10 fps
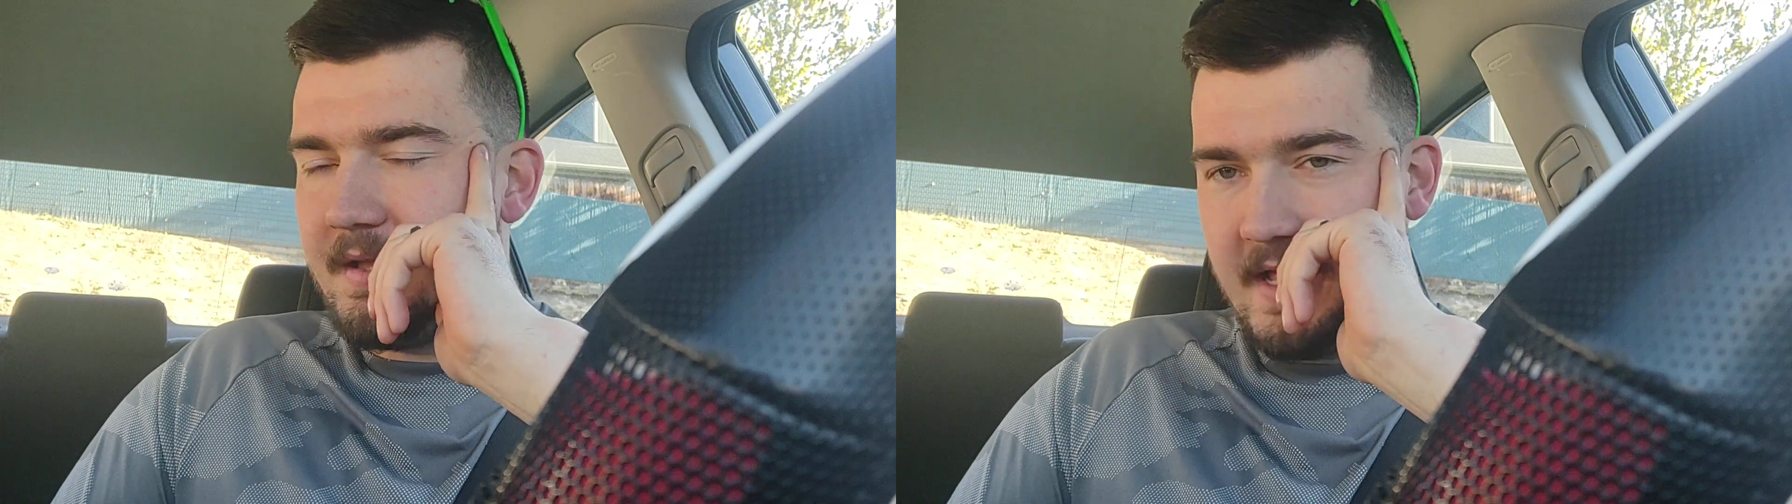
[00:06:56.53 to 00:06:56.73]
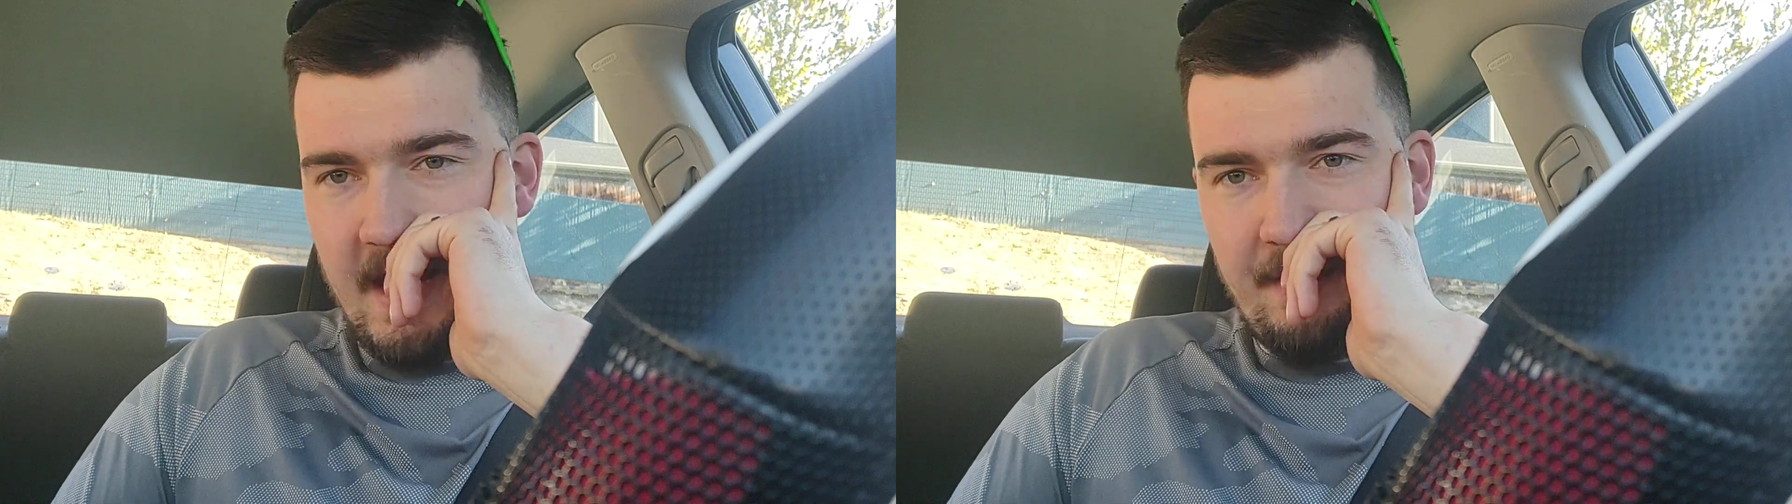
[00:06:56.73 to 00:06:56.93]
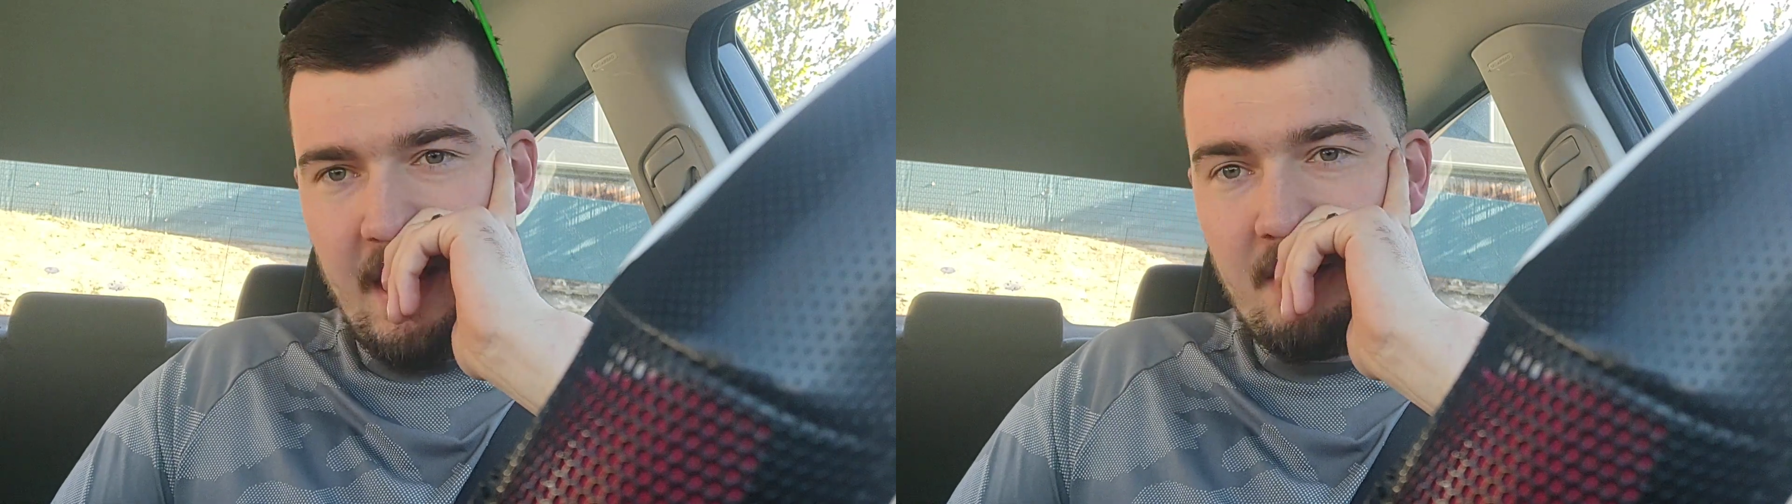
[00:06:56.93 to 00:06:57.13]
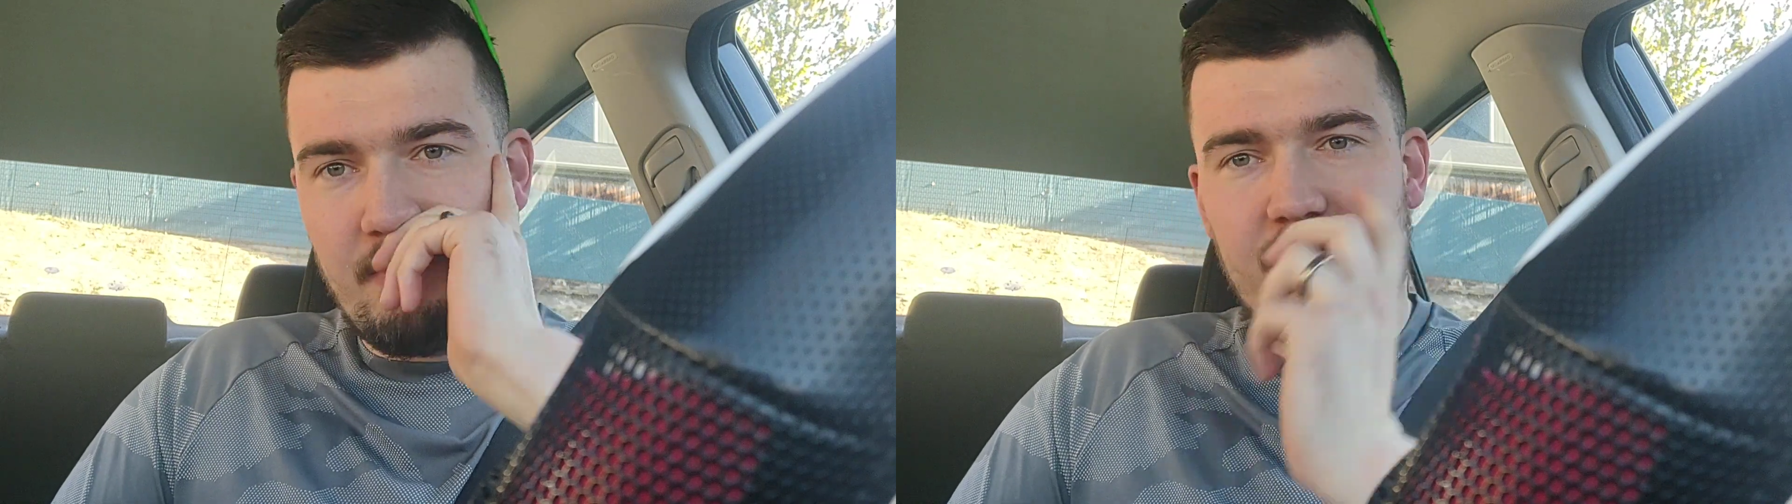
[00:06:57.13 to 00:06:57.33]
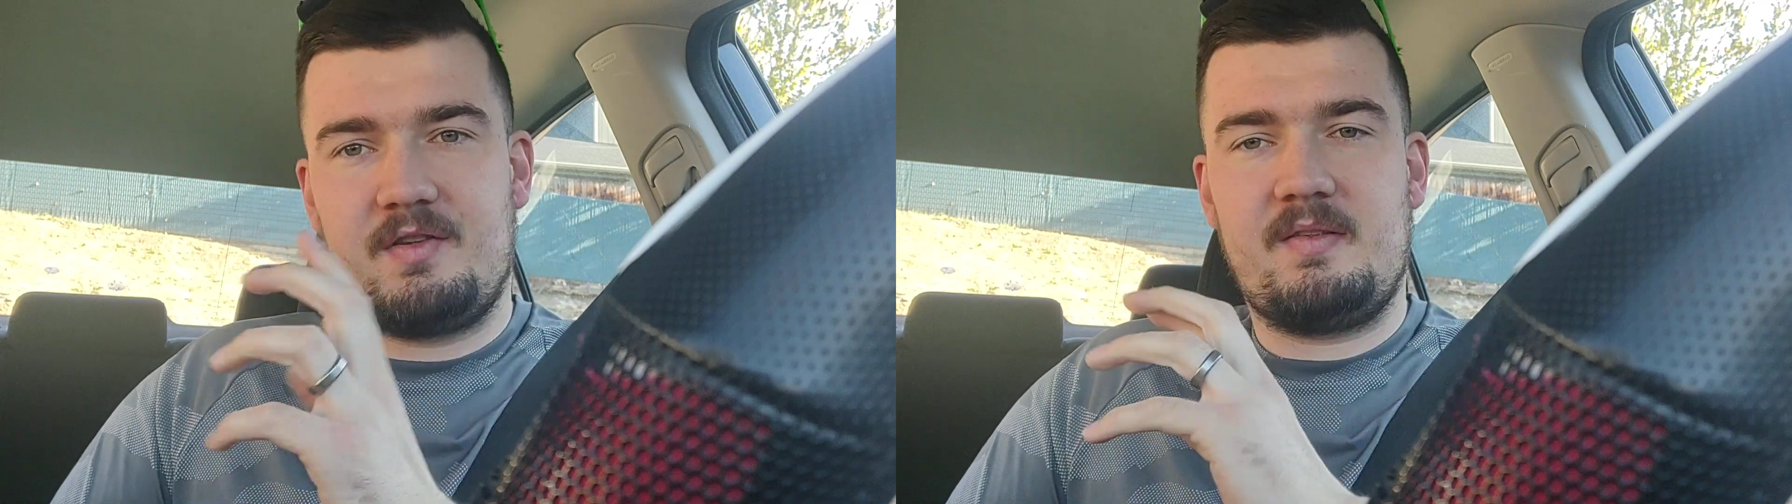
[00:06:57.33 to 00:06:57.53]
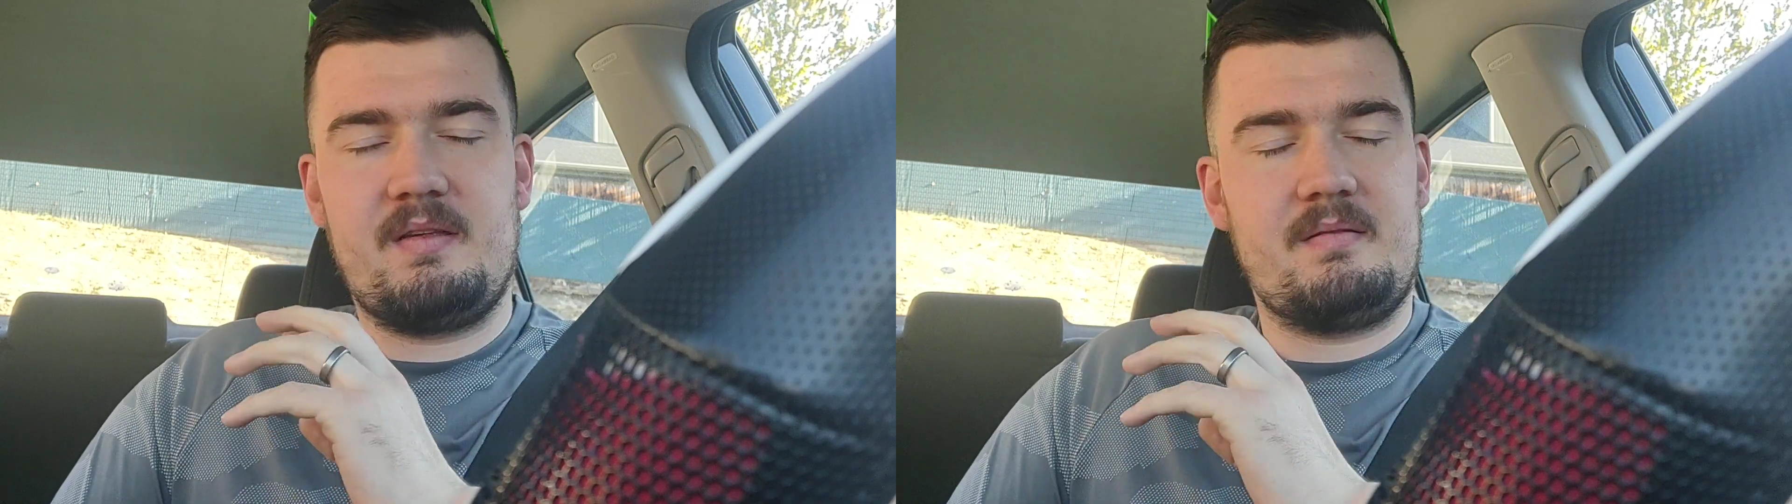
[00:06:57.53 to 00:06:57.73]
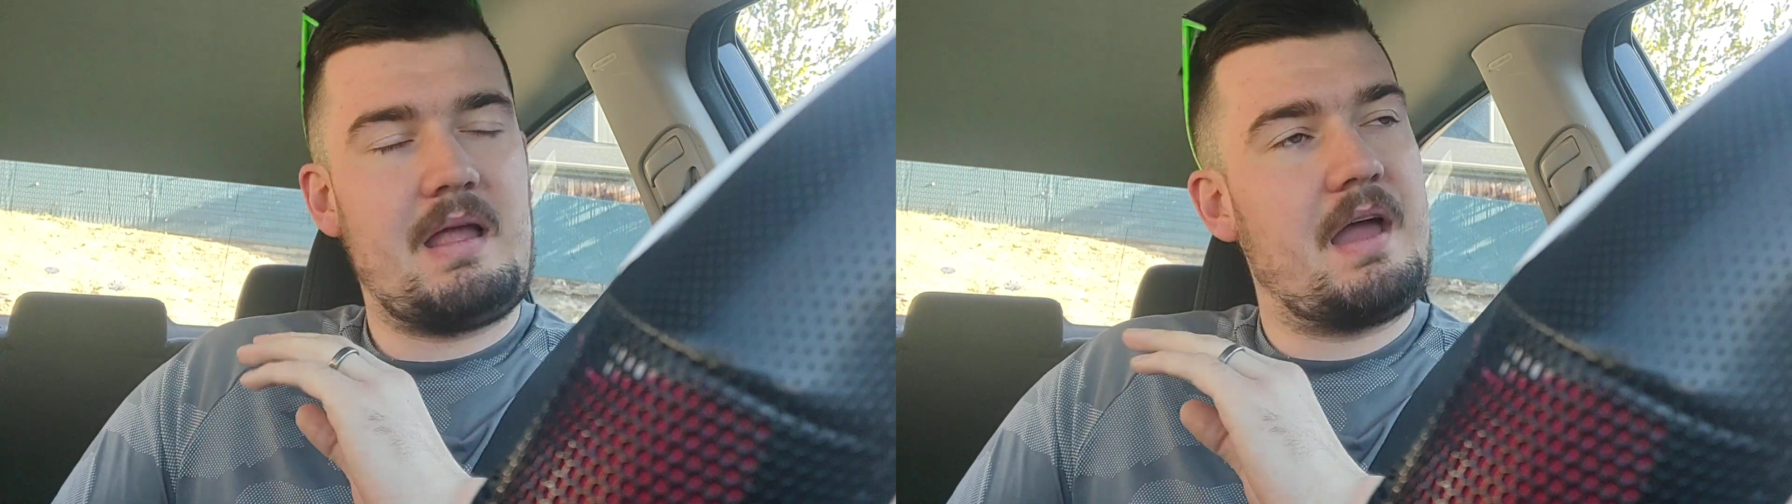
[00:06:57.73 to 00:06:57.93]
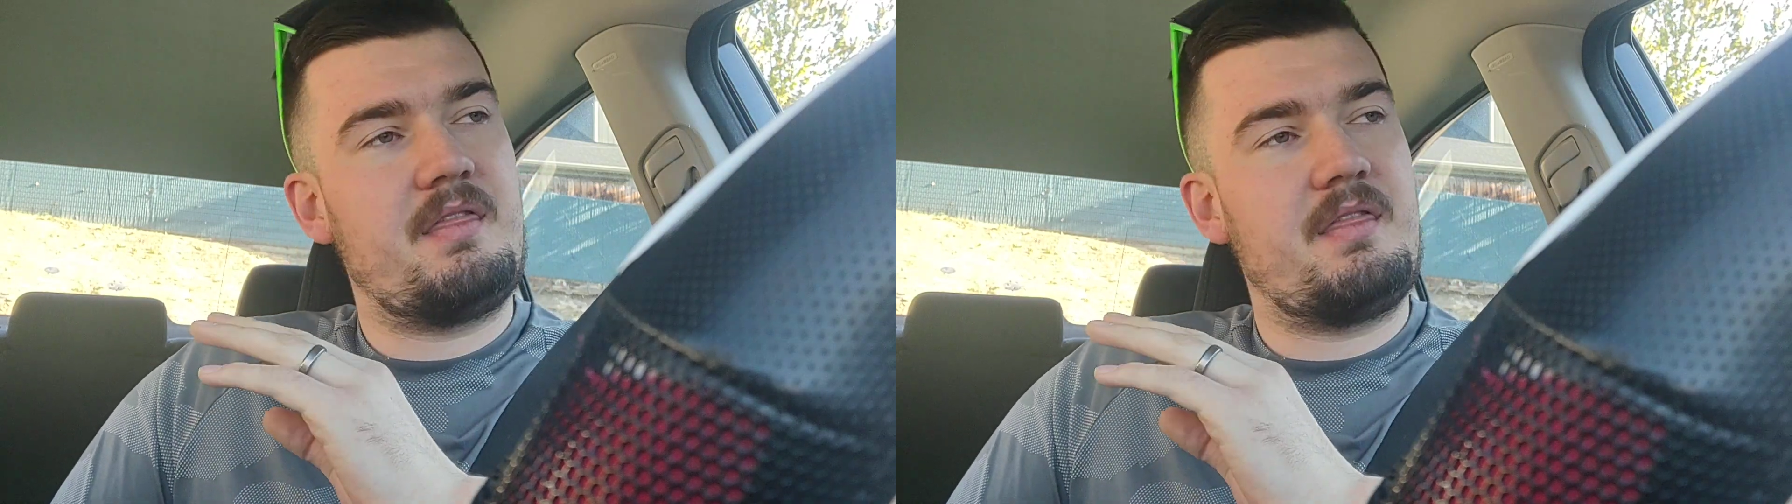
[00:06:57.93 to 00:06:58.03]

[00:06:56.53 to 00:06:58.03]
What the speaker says: Yeah, I